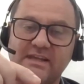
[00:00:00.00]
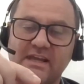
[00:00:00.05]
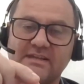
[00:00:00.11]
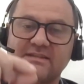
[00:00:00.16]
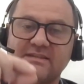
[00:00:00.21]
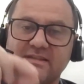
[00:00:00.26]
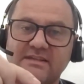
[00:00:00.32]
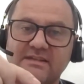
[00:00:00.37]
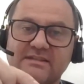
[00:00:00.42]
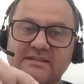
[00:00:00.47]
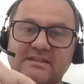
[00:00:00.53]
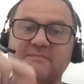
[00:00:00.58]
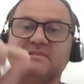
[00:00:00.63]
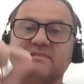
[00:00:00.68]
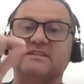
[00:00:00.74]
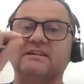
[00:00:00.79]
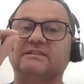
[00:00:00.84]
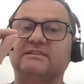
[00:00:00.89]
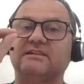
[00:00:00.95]

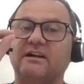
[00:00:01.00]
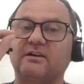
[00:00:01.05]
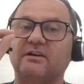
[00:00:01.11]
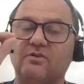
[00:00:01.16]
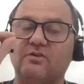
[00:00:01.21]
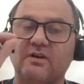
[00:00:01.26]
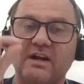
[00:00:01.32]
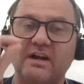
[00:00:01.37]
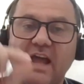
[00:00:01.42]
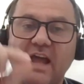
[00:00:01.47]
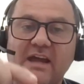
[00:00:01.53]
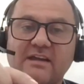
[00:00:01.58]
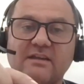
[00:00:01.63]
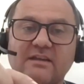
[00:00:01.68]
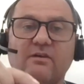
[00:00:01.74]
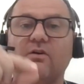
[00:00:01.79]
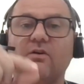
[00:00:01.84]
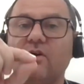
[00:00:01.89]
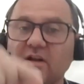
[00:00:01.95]
systems that are
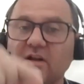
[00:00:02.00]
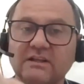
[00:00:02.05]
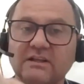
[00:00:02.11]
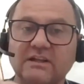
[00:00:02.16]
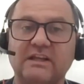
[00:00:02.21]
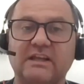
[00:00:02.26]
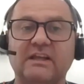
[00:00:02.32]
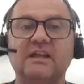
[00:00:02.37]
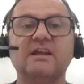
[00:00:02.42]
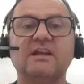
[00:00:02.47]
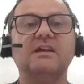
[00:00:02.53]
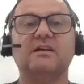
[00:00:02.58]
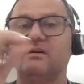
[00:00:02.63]
connect only